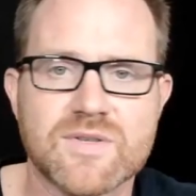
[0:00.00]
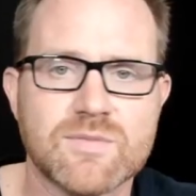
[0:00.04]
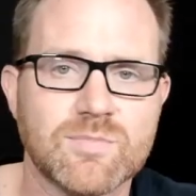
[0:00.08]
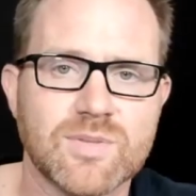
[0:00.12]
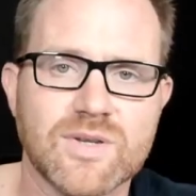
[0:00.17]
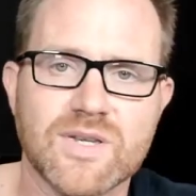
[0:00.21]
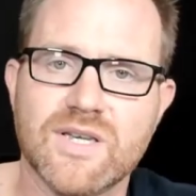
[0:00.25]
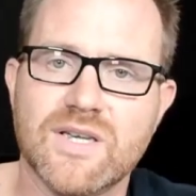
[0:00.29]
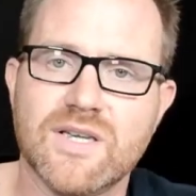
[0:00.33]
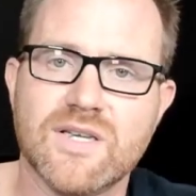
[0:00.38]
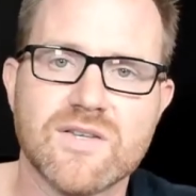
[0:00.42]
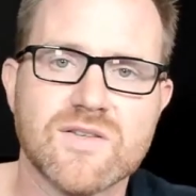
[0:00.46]

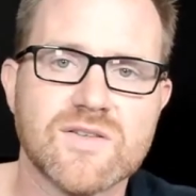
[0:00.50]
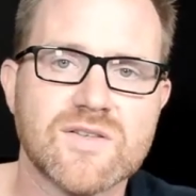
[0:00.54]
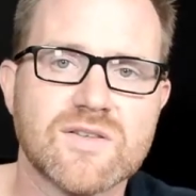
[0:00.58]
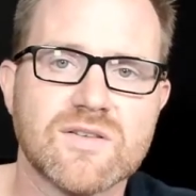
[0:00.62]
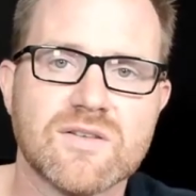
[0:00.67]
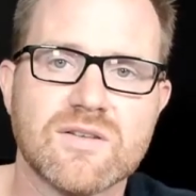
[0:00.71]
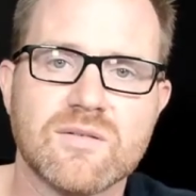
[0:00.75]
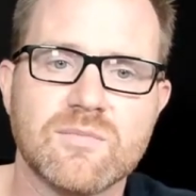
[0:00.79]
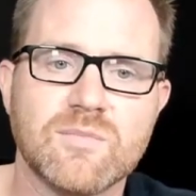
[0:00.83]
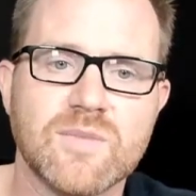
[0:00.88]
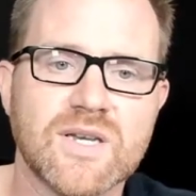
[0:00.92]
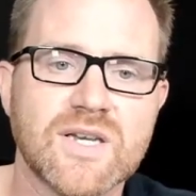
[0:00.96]

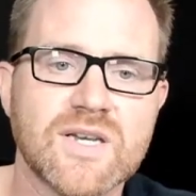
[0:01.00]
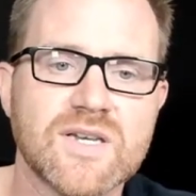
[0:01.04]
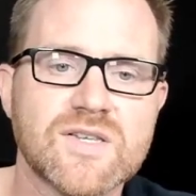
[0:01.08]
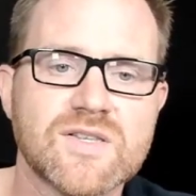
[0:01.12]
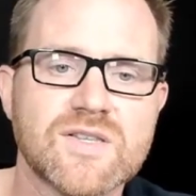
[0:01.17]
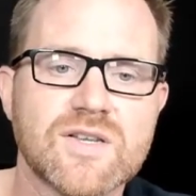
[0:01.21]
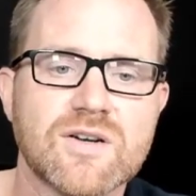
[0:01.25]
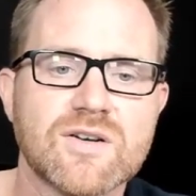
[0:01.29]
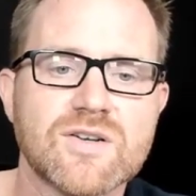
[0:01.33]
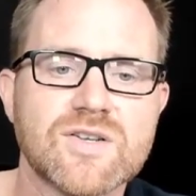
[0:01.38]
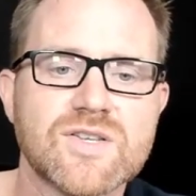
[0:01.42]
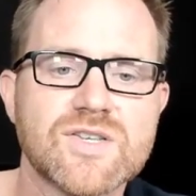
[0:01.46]
please, because
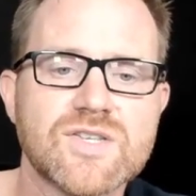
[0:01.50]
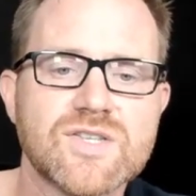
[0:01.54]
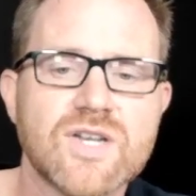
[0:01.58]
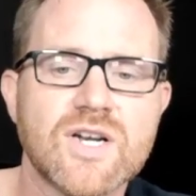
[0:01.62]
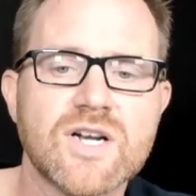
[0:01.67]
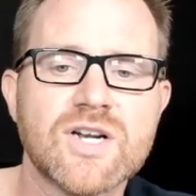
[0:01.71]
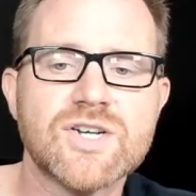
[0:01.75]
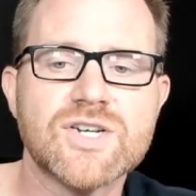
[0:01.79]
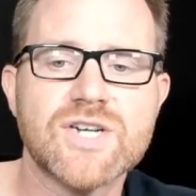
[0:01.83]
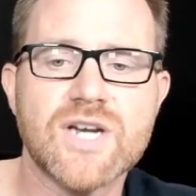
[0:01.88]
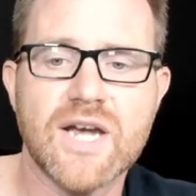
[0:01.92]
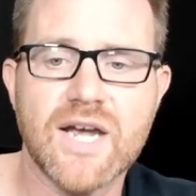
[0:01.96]
they're such